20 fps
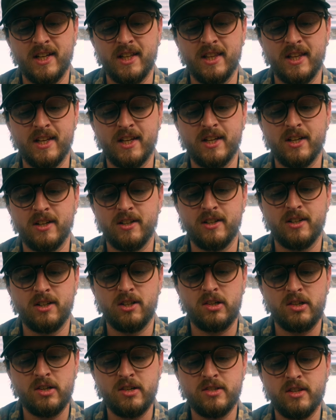Like
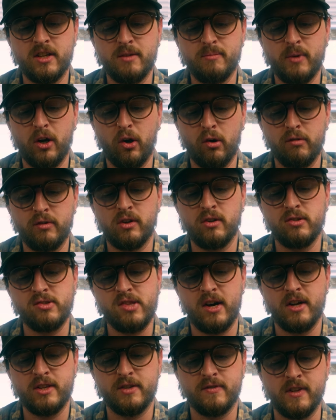honestly, my overall
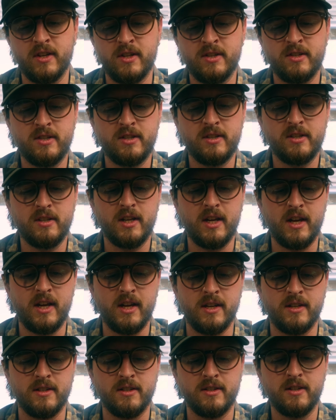thoughts for this,
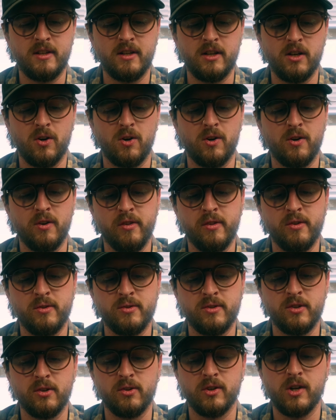and you know, all of
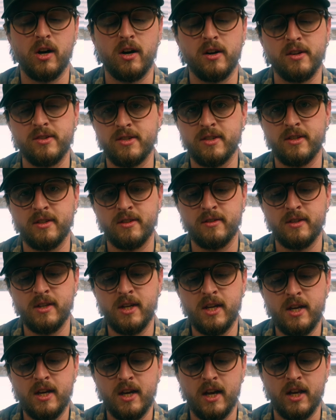those little cons and
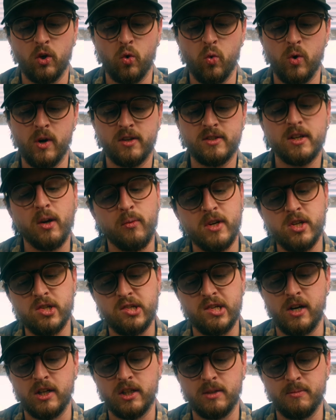quirks that we
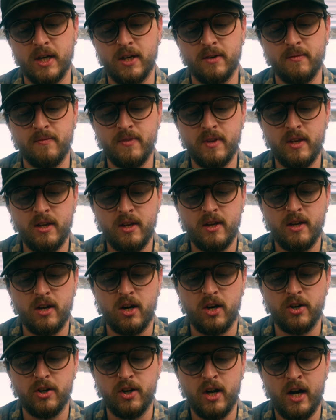just talked about,
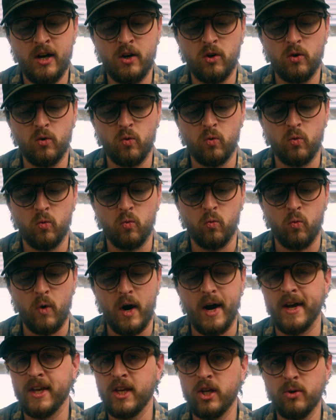are not
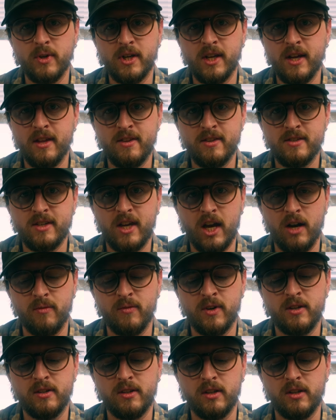why you would get this camera.